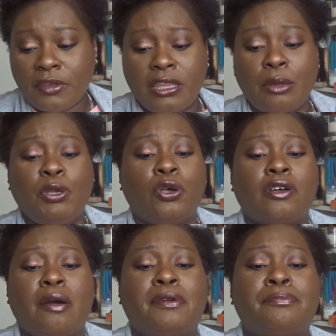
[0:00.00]
Then we've got a
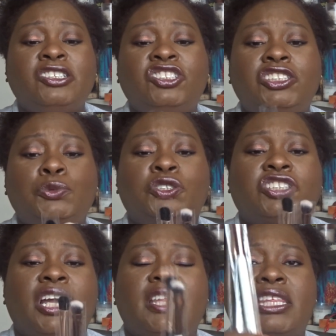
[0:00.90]
couple of brushes,
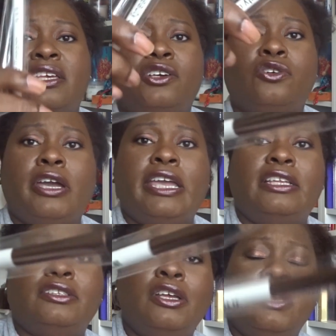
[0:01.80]
which I think I've got
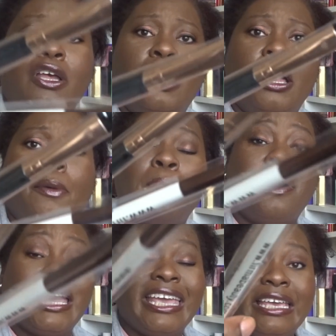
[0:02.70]
in
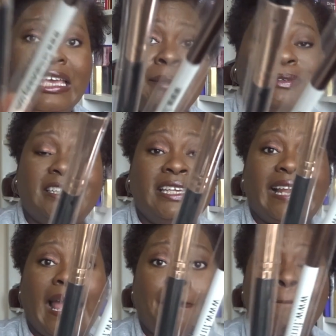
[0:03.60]
my Ipsy
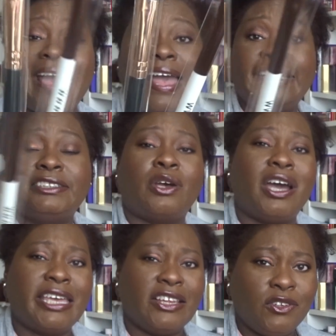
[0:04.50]
Glam bag. So
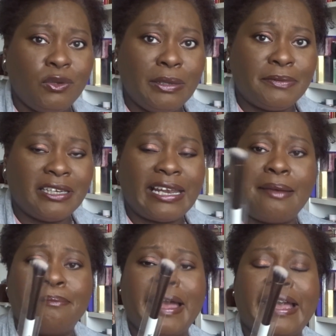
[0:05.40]
I get two Ipsy
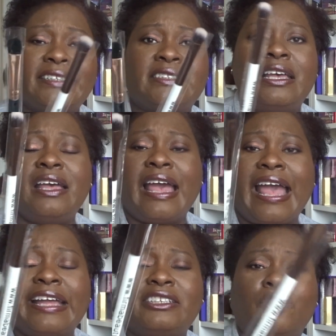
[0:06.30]
Glam bags,
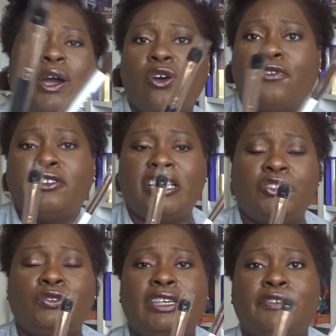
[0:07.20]
and quite often they
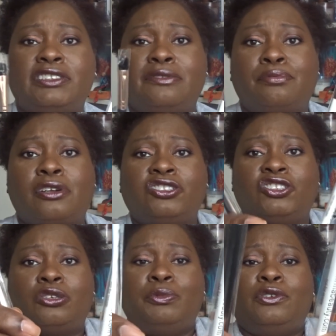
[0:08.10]
do give us a brush.
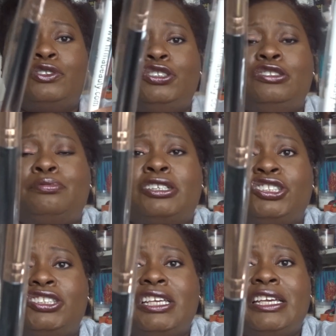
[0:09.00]
So we've got two
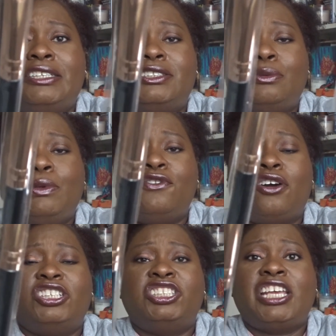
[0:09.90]
brushes here. So we've
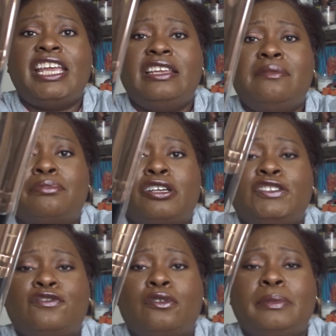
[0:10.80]
got a shading
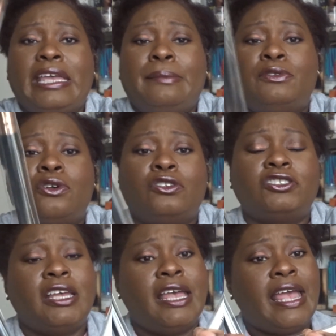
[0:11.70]
brush from Hip
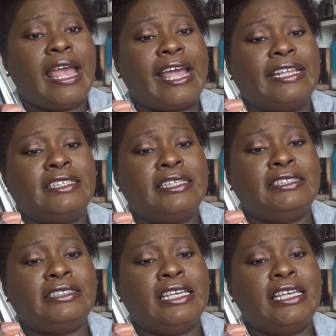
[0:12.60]
Dot, and
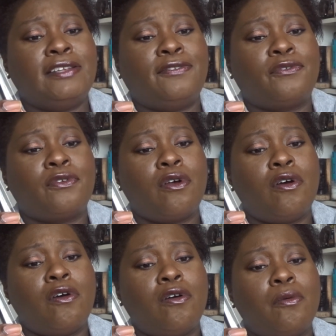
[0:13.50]
this is
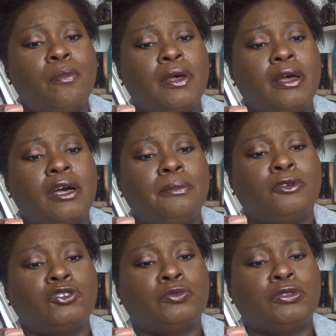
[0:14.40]
from, I'm
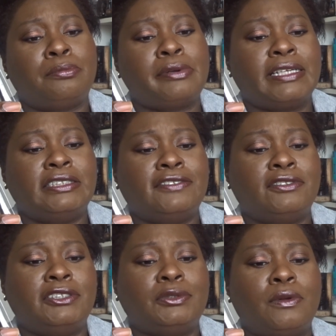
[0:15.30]
not sure what the brand is
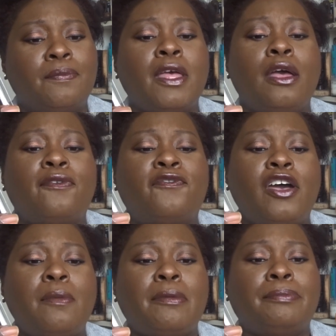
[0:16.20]
for this one,
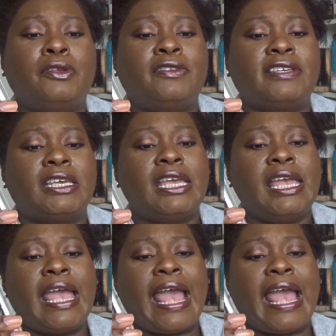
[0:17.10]
Firma Beauty.